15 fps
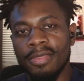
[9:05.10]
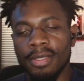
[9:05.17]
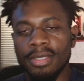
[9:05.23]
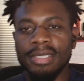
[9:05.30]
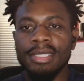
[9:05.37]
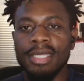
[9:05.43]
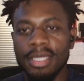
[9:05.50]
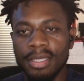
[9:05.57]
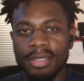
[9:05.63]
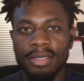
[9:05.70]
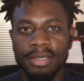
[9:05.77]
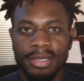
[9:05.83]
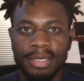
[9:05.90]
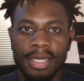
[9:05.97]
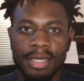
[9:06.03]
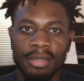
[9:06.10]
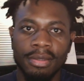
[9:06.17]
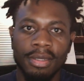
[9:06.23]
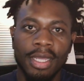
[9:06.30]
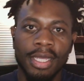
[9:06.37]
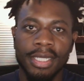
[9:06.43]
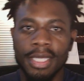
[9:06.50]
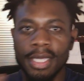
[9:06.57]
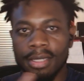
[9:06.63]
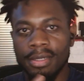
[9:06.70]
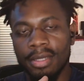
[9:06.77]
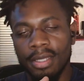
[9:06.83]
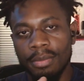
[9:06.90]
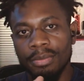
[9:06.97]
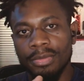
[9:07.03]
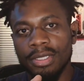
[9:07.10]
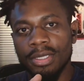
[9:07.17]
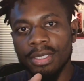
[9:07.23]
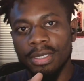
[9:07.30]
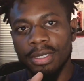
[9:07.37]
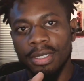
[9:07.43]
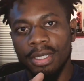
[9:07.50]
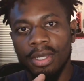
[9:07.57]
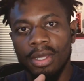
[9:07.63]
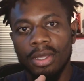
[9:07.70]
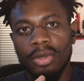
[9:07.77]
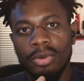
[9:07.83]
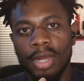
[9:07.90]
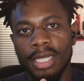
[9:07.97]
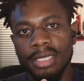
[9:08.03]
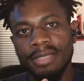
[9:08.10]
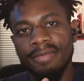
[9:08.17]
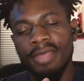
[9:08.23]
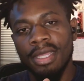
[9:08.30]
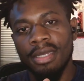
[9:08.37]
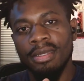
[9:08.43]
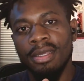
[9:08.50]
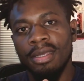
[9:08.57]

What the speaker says: see these and akin them to CrossFit,